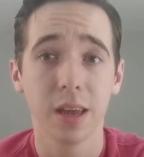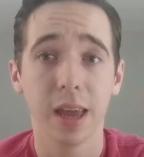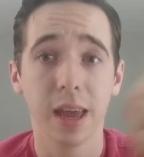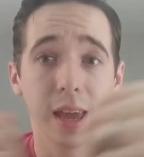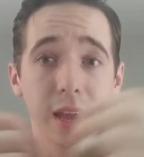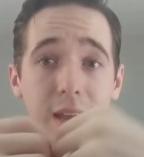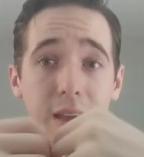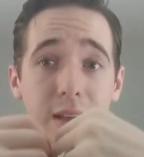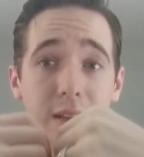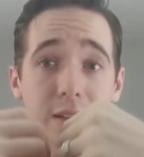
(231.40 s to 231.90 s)

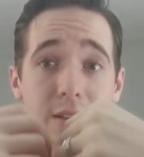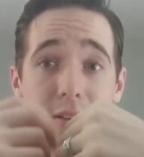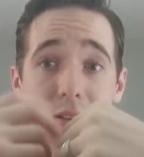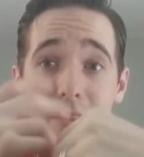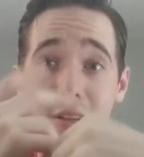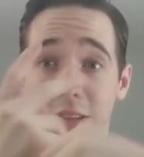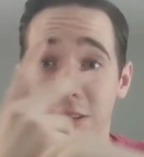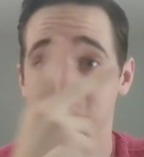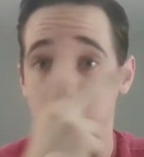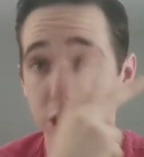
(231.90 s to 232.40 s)
And
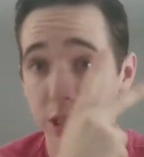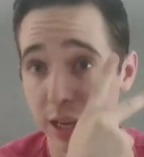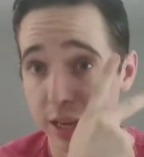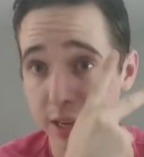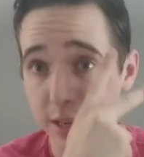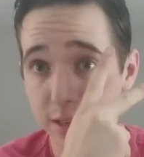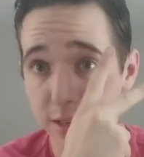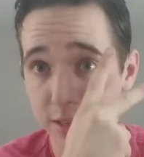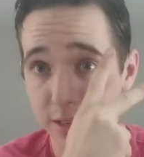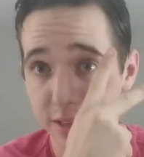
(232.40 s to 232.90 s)
the
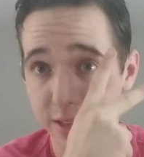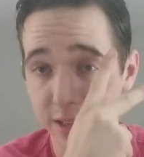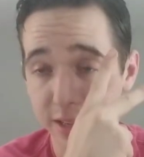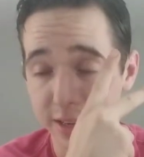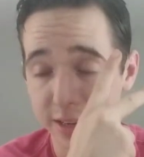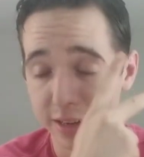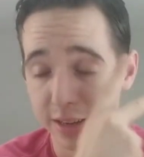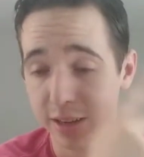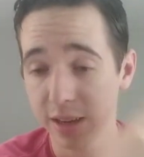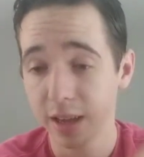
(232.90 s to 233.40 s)
second
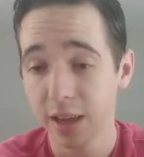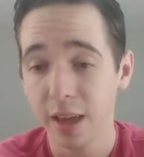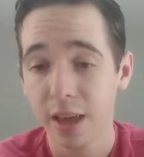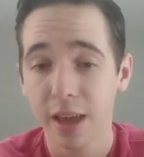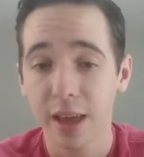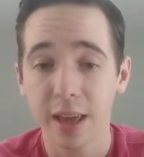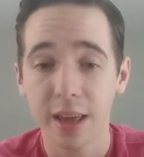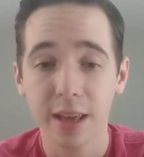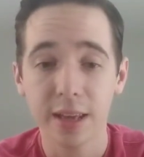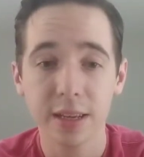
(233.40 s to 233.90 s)
thing
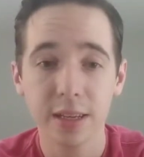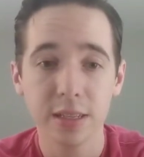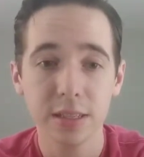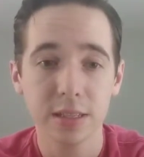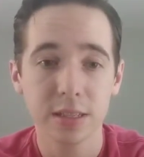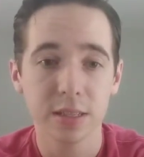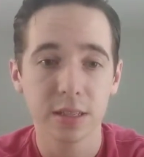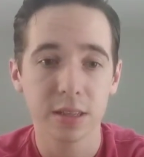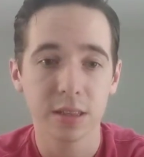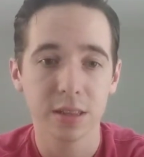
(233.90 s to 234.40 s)

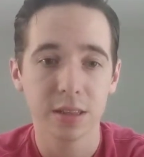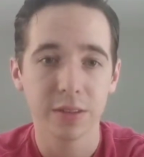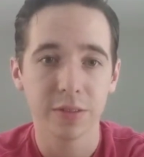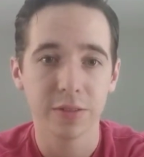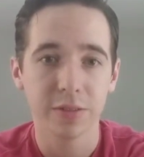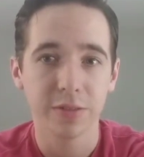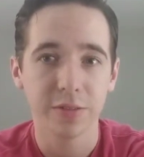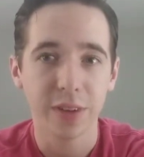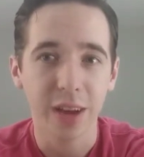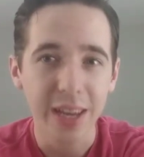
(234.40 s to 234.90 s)
is the
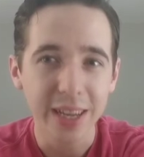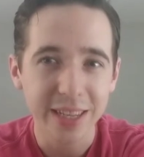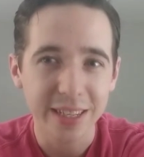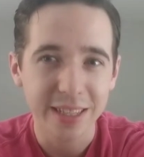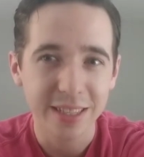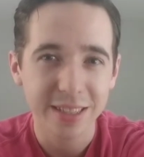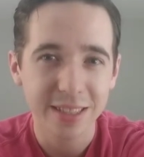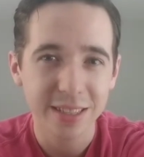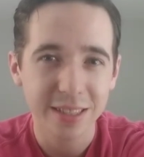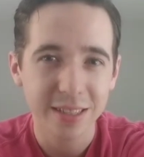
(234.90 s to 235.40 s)

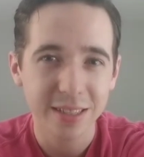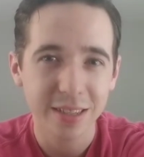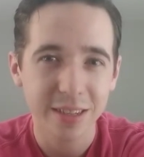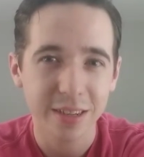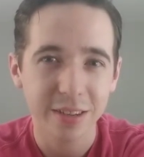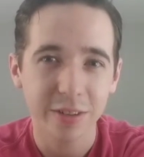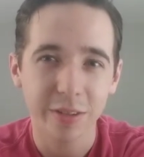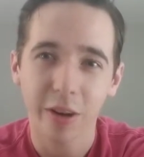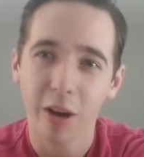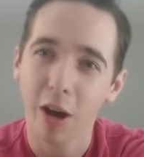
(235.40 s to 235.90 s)
fights,
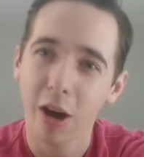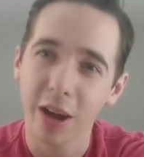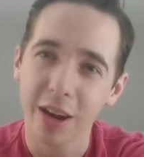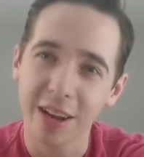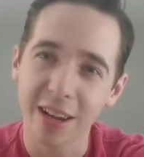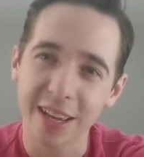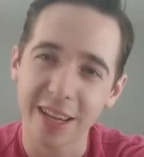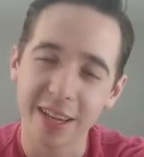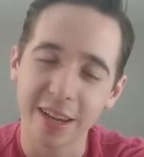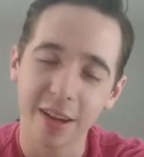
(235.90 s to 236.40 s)

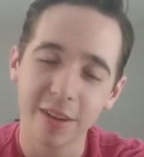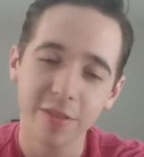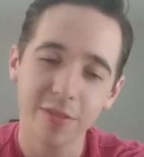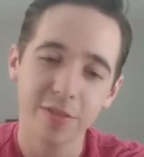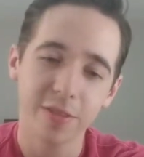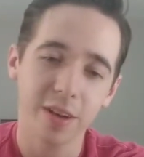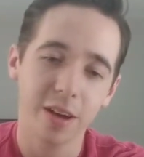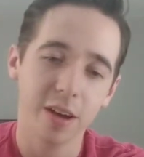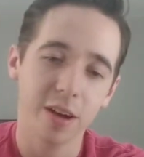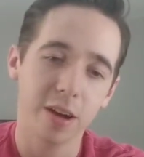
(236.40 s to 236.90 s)
oddly
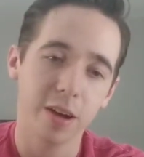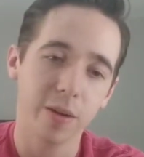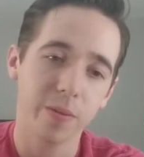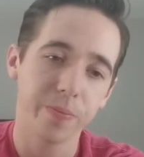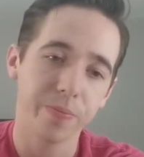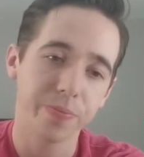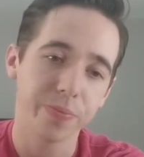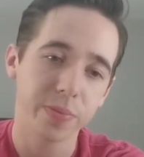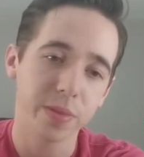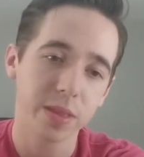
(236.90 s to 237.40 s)
enough.
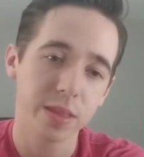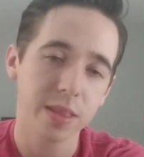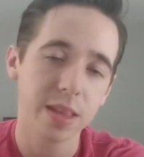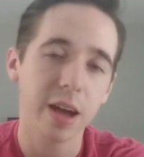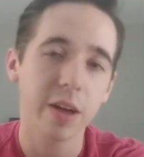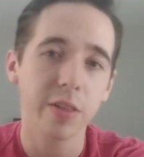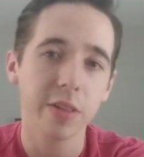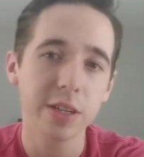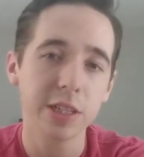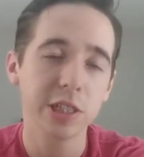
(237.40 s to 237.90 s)

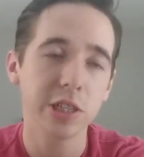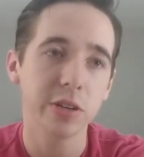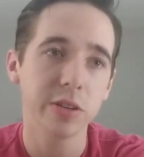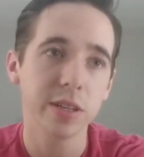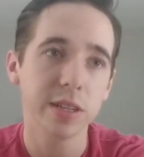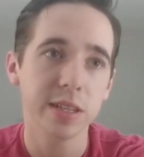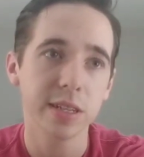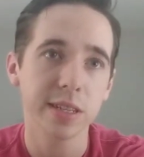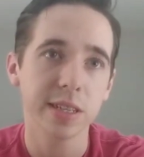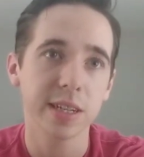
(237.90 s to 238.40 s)
Now this
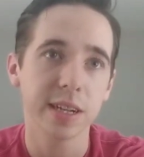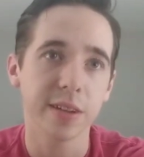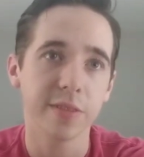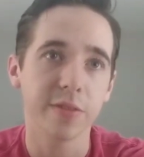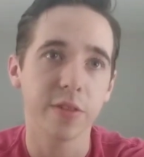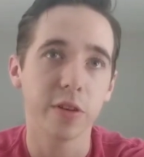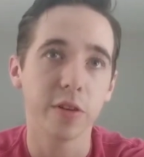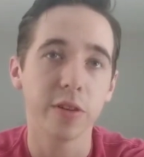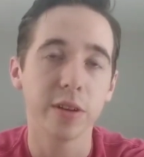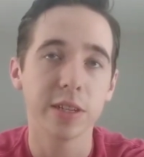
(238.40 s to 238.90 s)
shonen does kind of
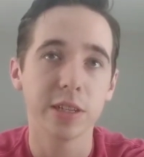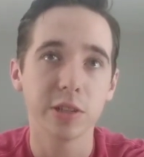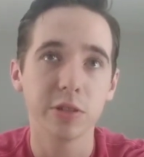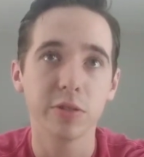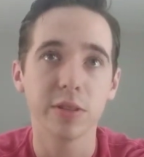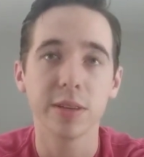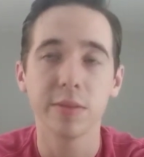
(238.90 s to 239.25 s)
fall into